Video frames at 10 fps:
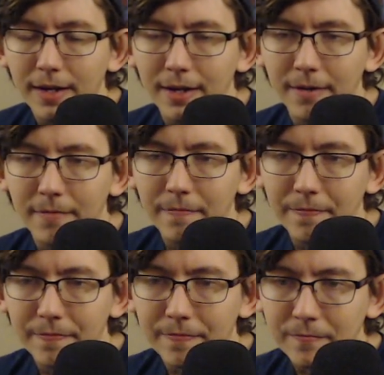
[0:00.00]

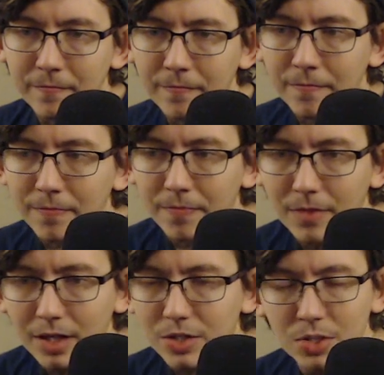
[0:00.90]

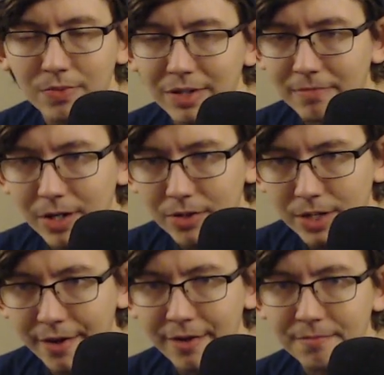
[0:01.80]
And just wanting better
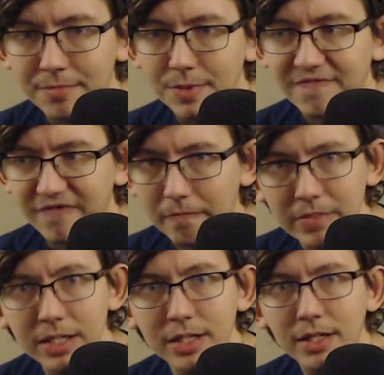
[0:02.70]
times for
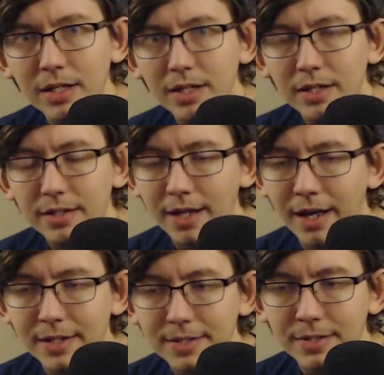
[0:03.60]
me,
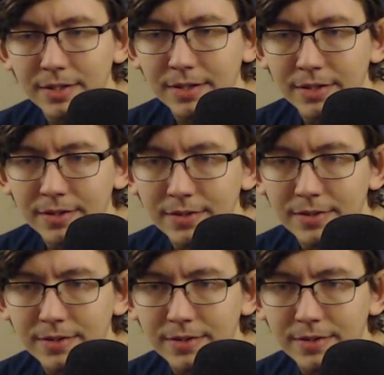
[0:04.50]
not to